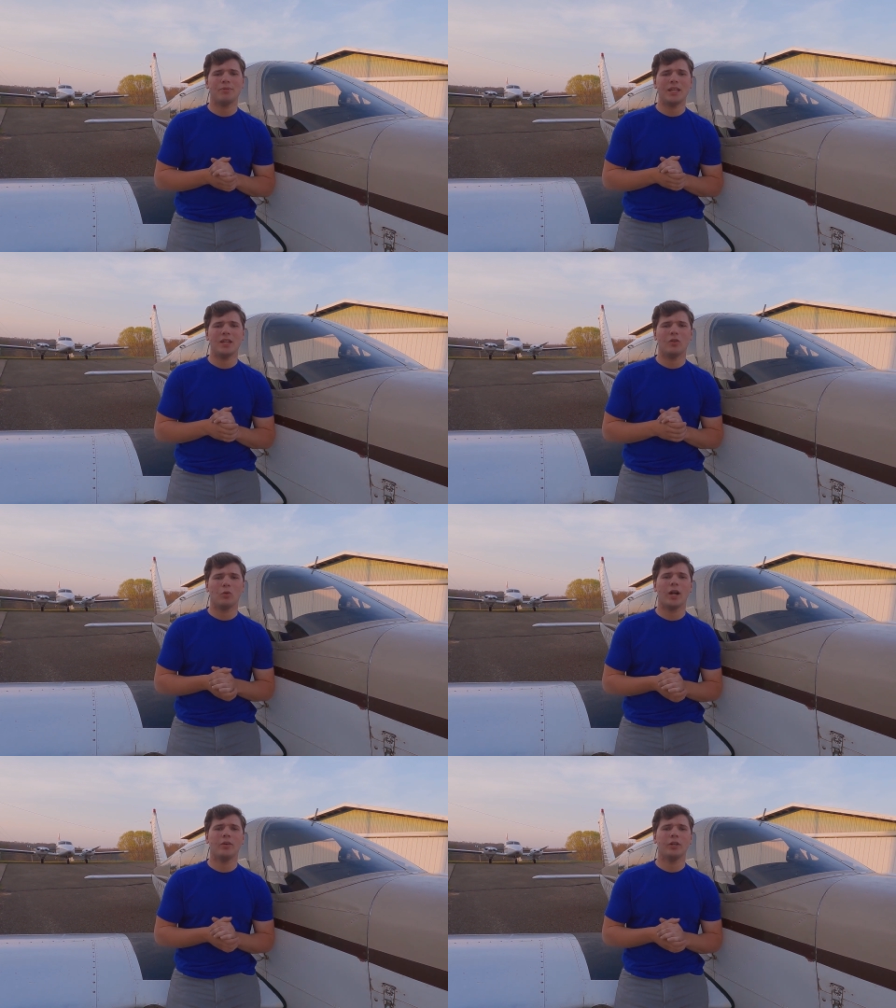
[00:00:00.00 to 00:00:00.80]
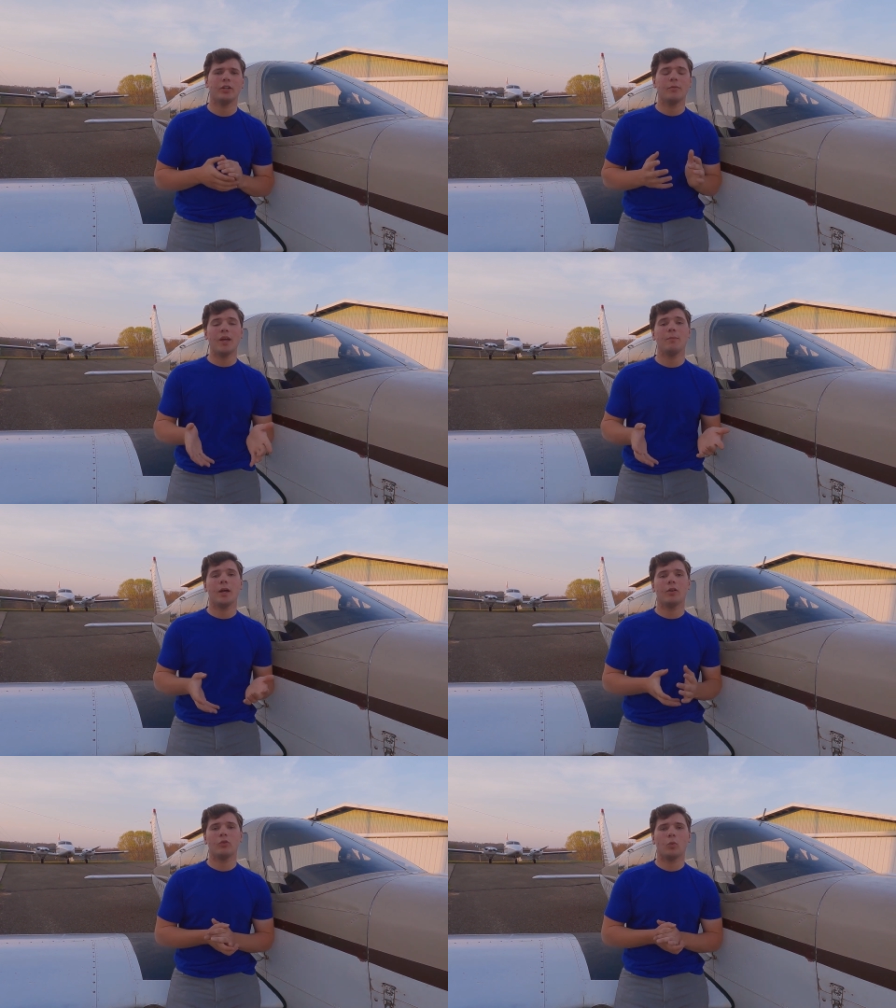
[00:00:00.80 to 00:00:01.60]
be grounded to make
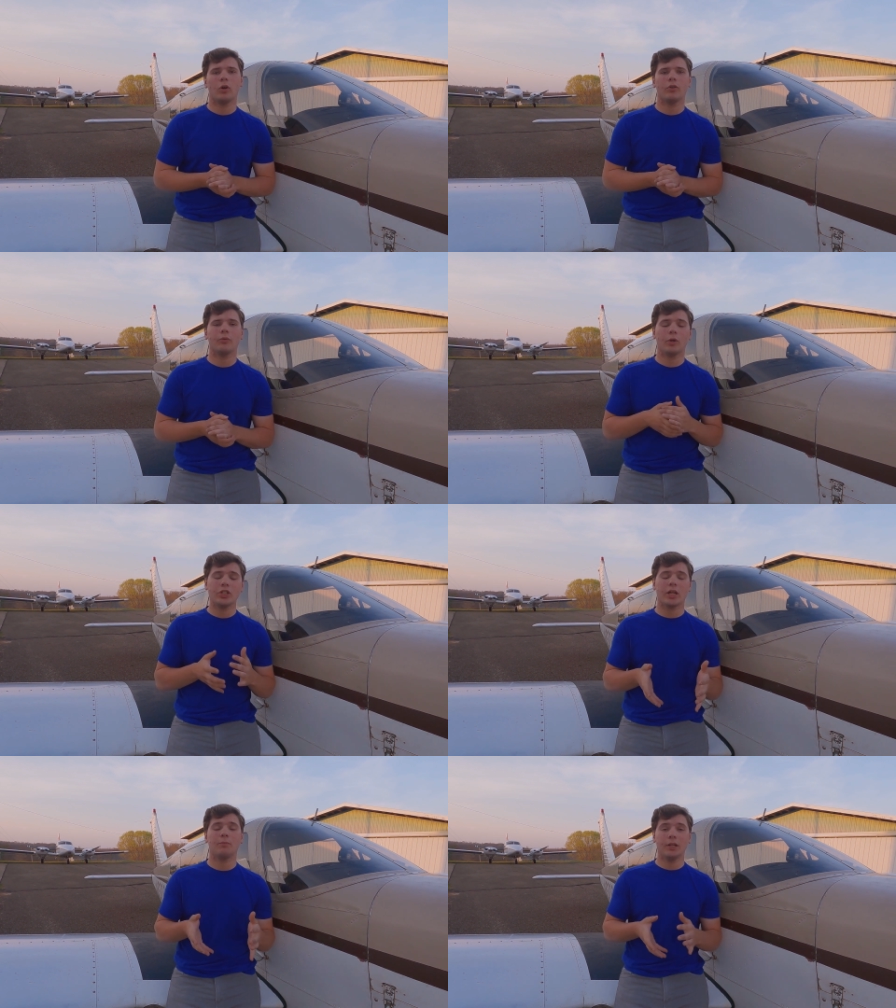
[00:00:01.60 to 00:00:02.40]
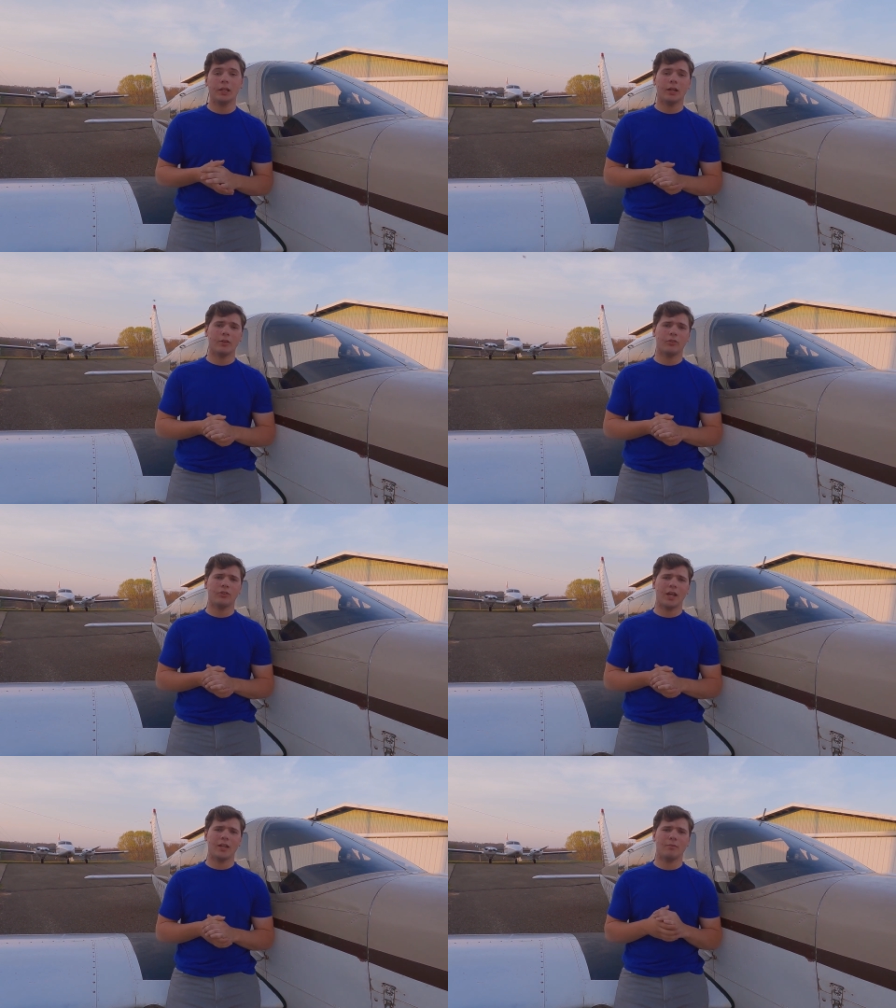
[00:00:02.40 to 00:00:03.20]
matters worse which I completely
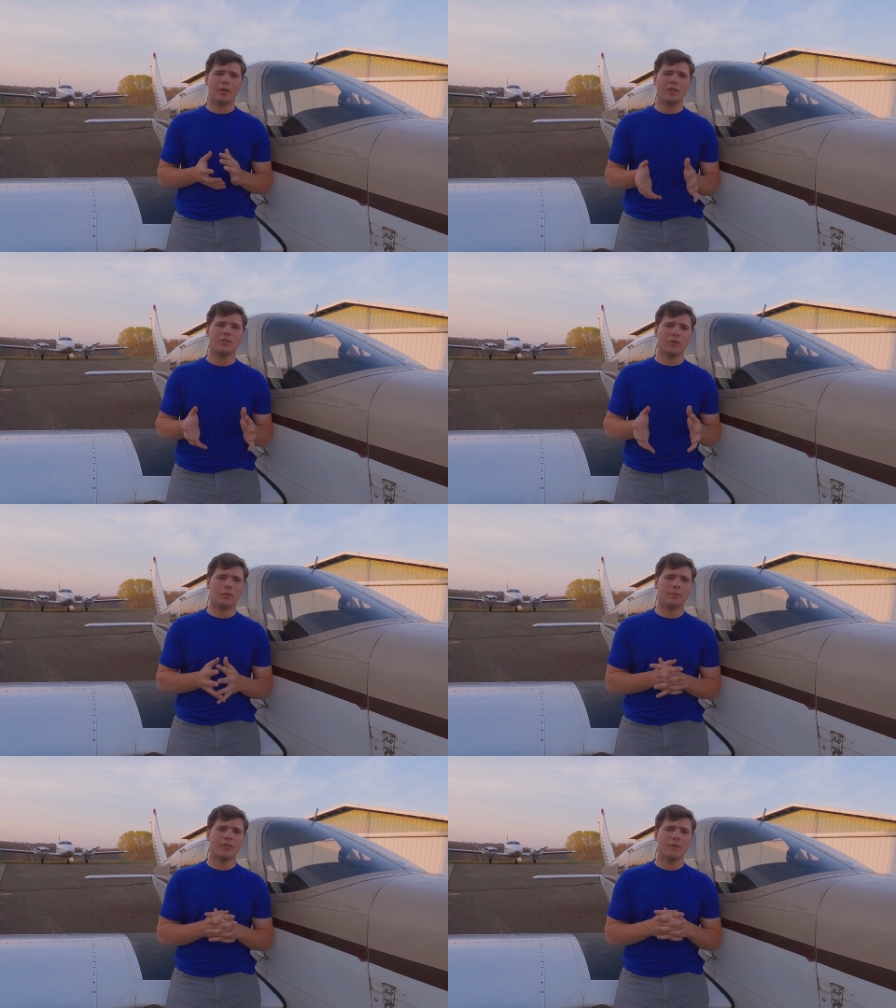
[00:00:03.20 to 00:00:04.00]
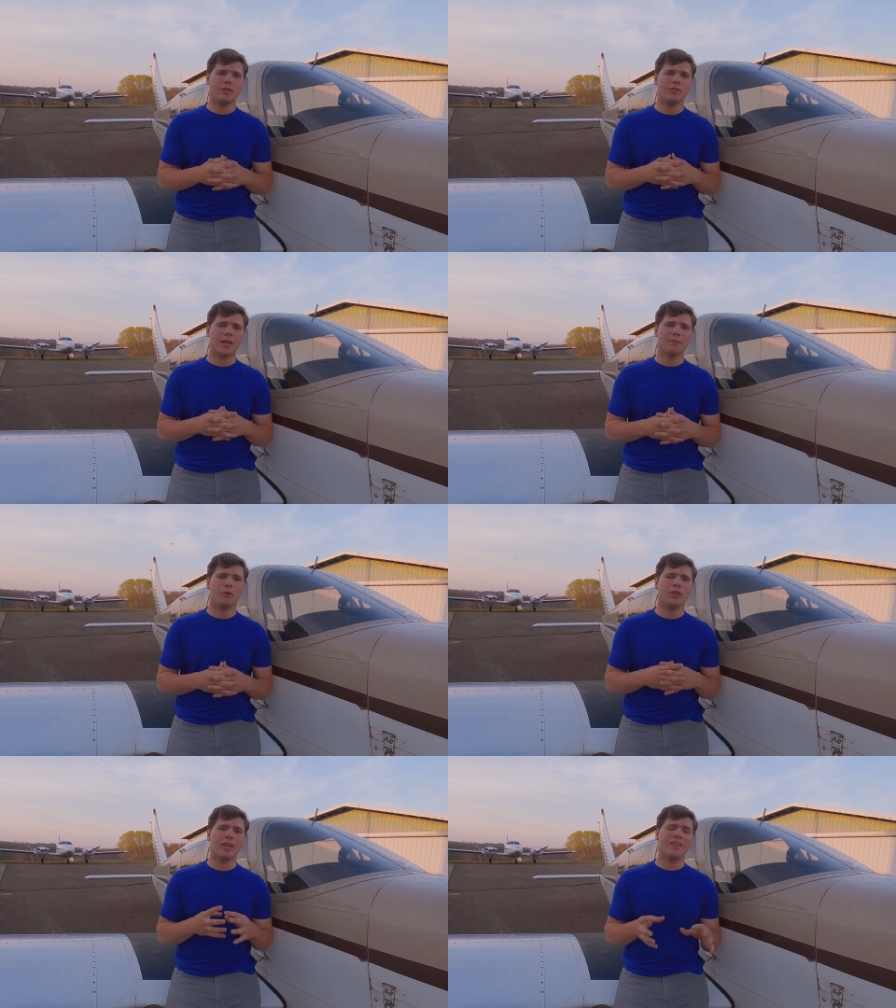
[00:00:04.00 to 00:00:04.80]
understand and makes sense from a safety
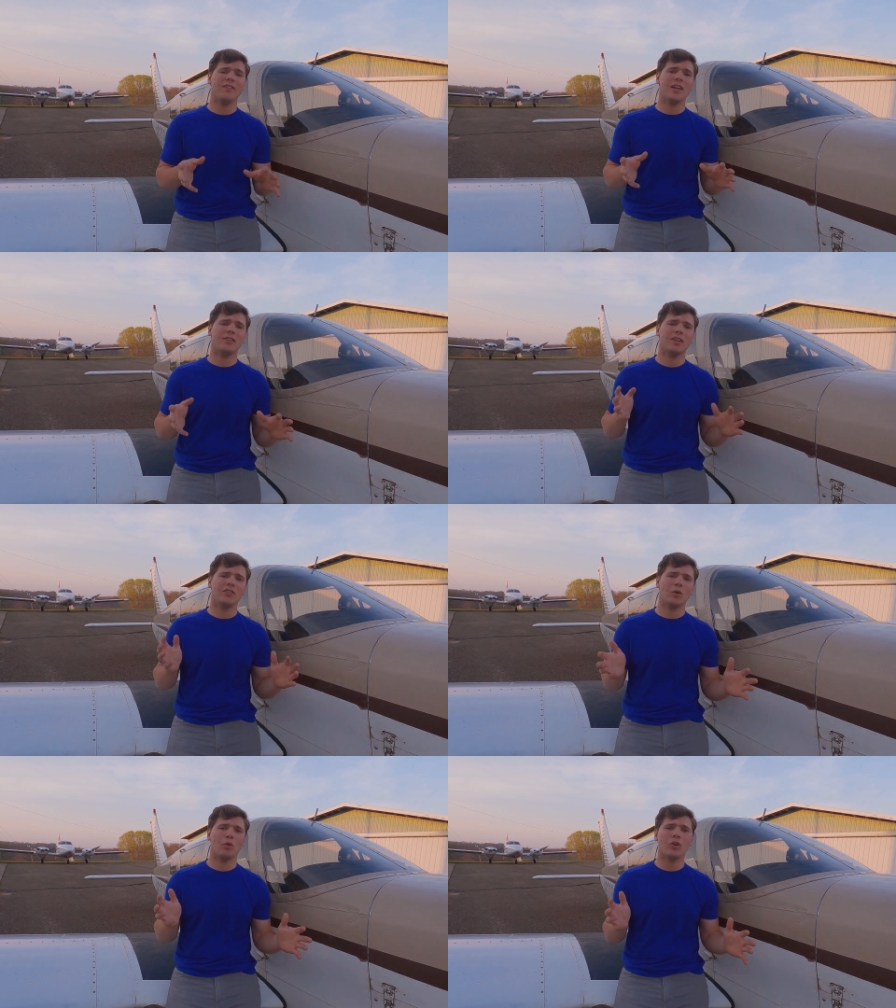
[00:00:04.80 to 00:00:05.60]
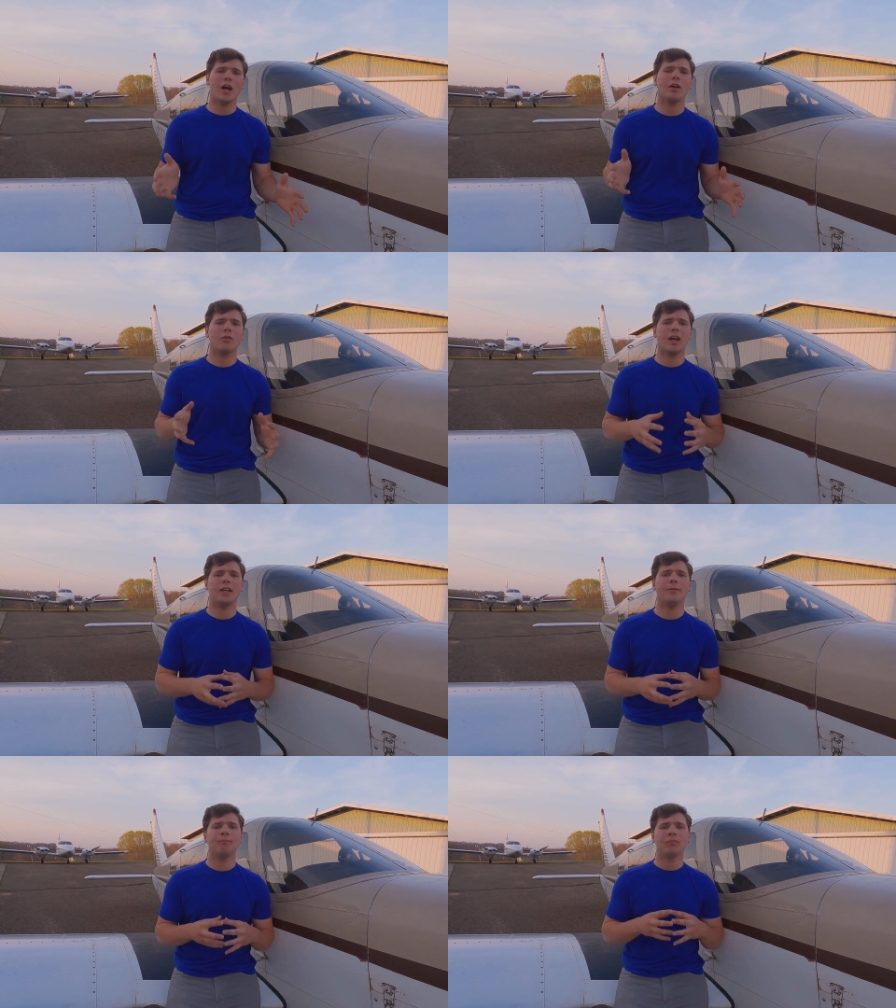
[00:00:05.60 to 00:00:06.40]
standpoint the FAA says they will not
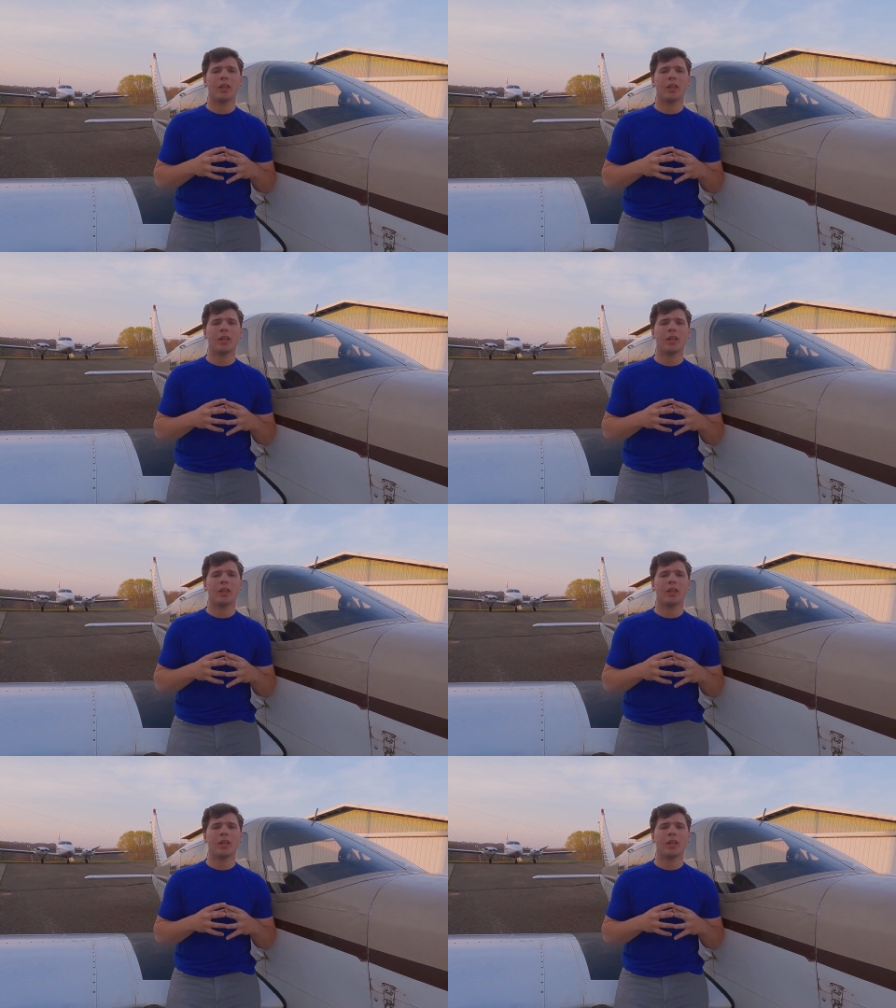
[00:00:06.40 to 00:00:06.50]
grant